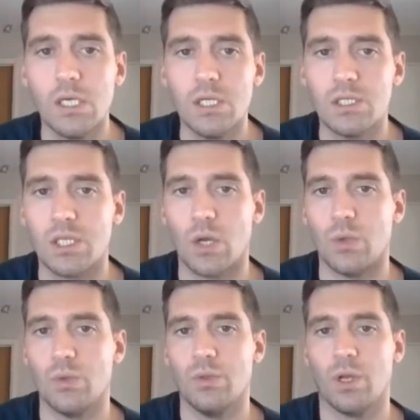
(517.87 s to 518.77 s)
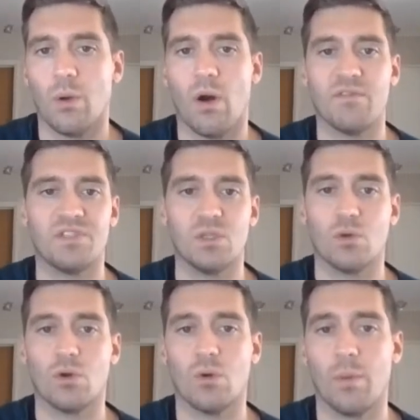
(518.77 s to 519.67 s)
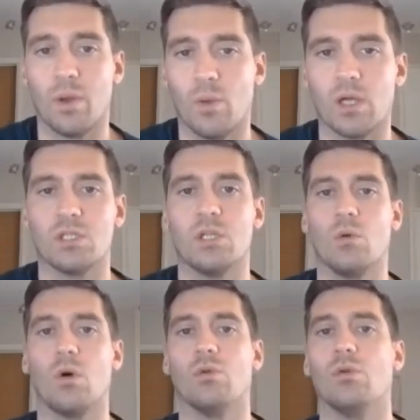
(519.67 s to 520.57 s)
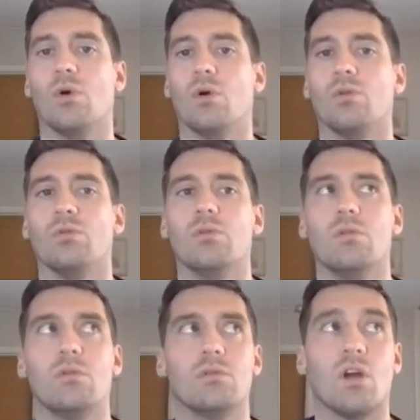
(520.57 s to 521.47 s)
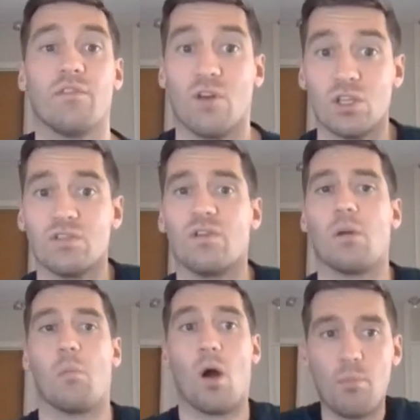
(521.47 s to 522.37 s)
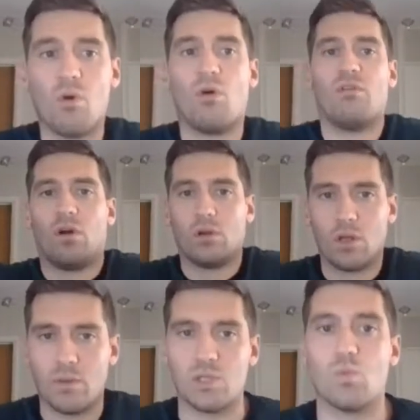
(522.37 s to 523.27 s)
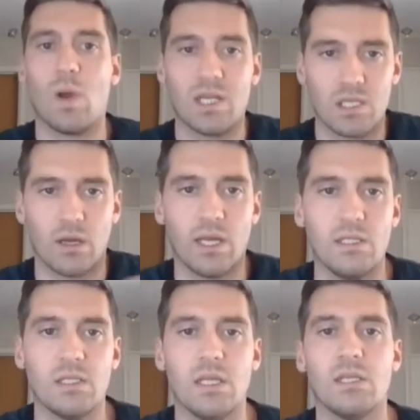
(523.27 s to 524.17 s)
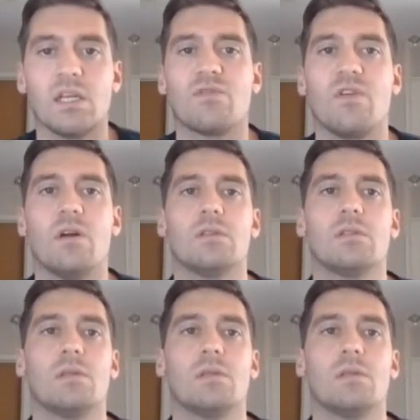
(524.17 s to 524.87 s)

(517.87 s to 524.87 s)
So, you know, I've still got a bit of work to do on diversifying my portfolio as well as going into the index funds.